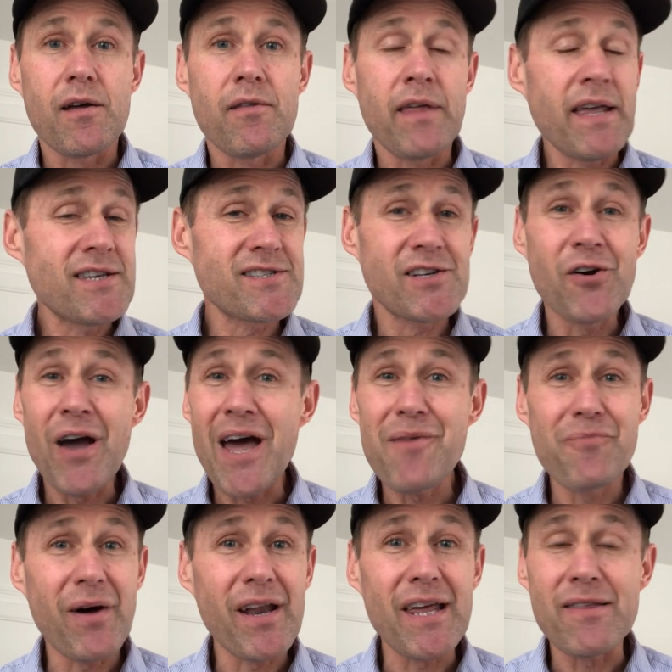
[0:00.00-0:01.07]
They still
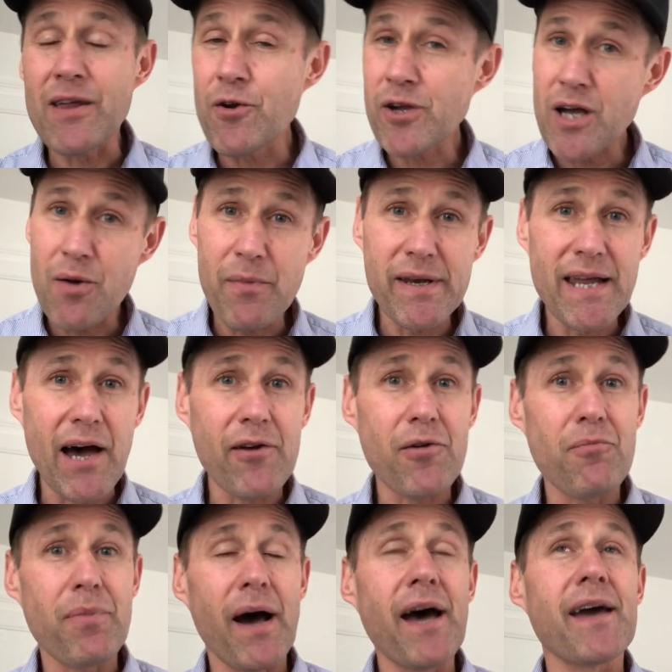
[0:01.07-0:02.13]
had money. They're coming down
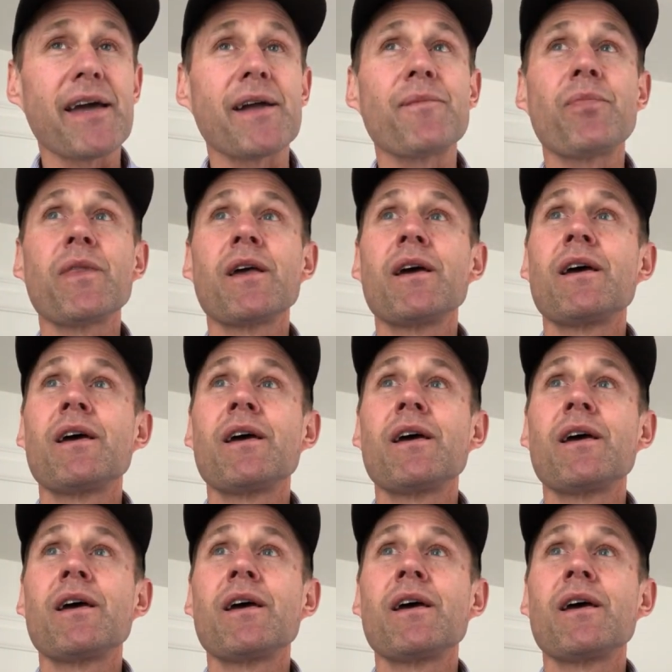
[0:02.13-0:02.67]
and buying.